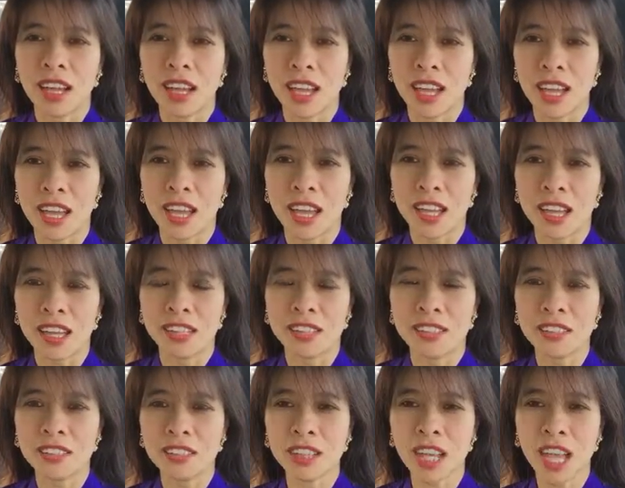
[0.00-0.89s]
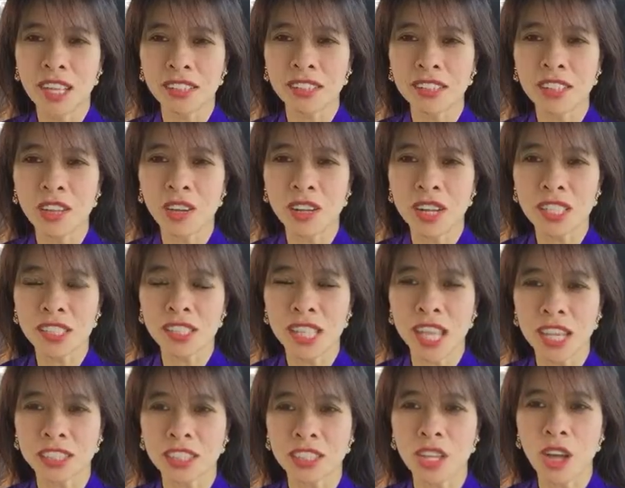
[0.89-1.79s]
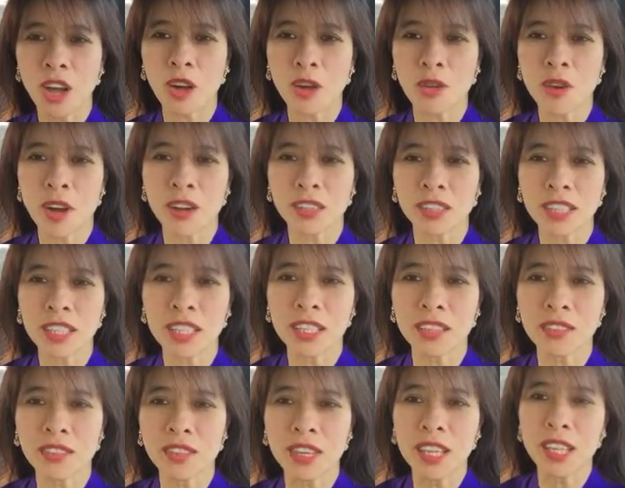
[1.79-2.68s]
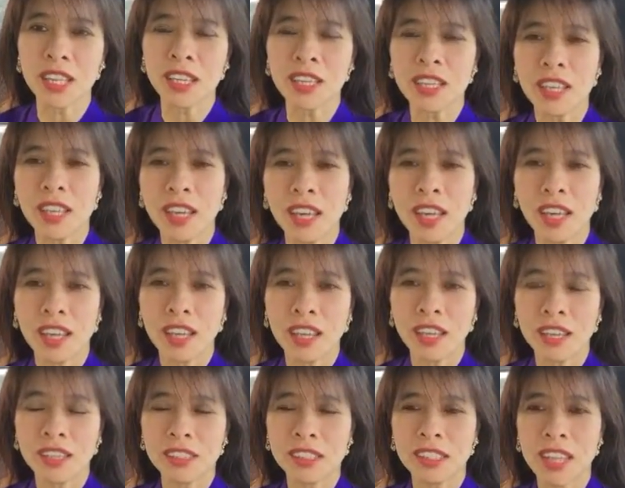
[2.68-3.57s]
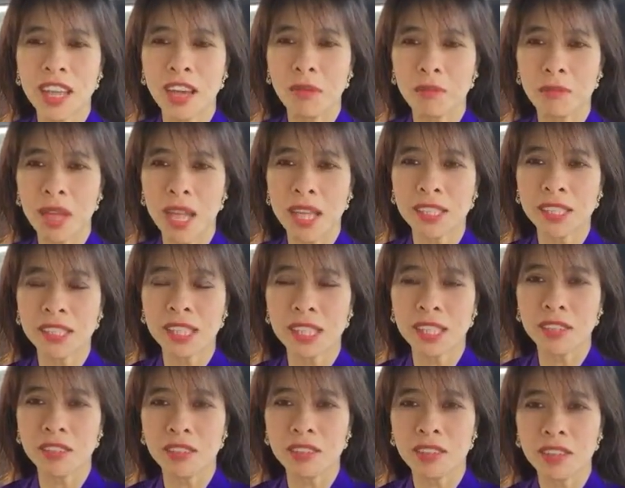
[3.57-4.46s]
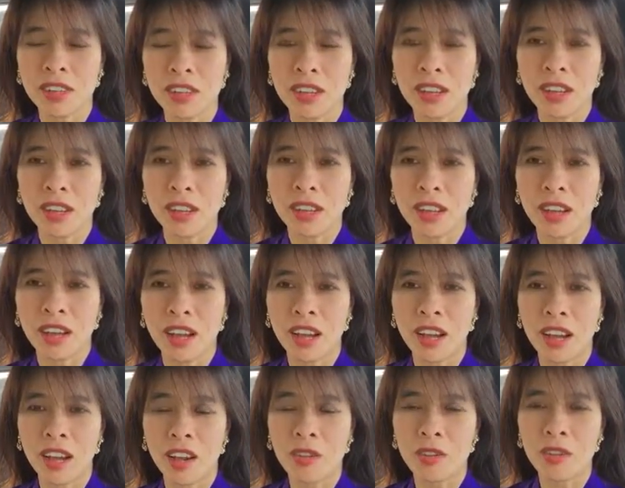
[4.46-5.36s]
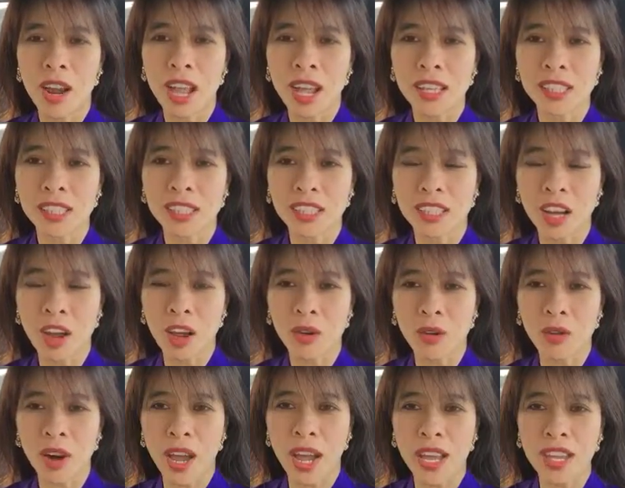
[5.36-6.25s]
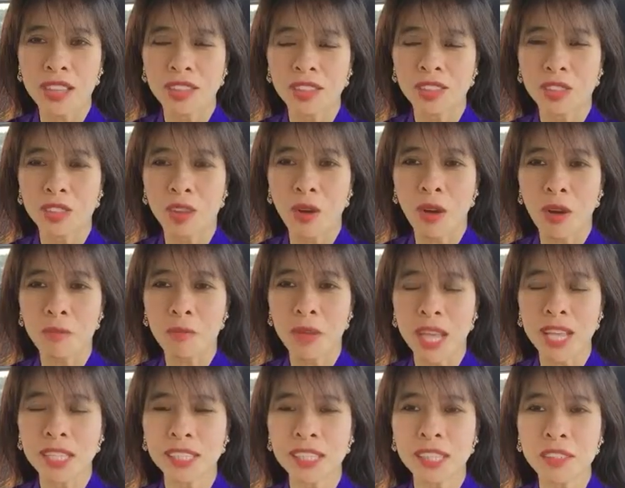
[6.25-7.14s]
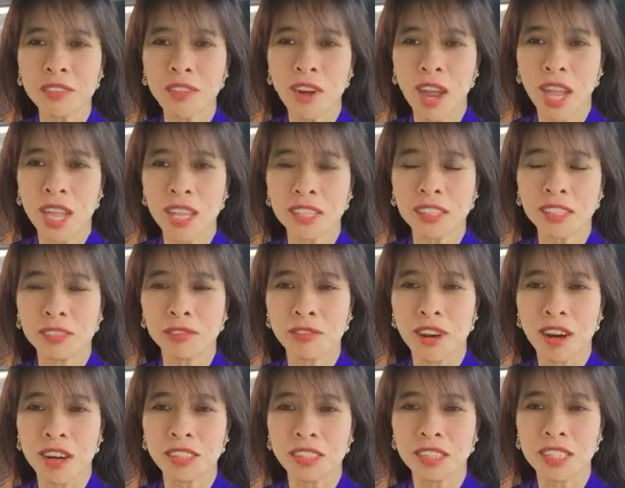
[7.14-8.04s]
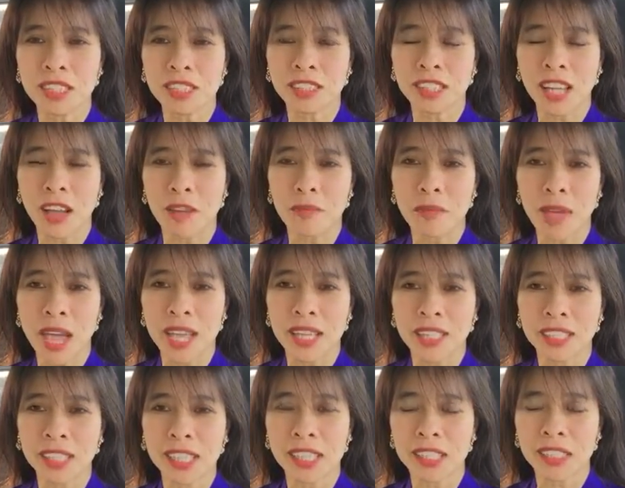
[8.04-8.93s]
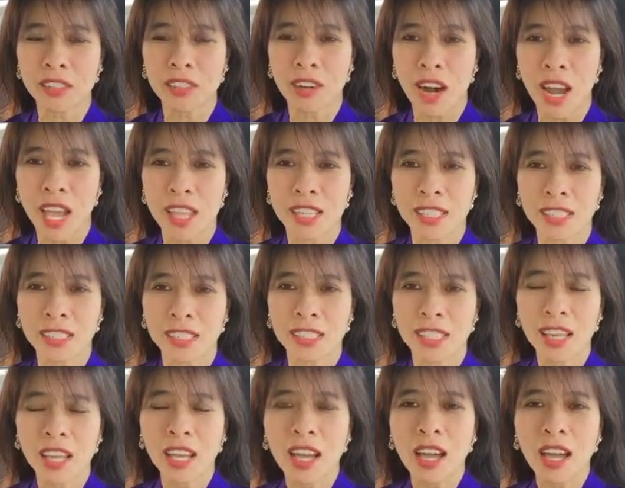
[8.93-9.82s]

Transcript: And you guys notice that show on TV is the amazing uh, race show, right? So amazing race versus amazing grace.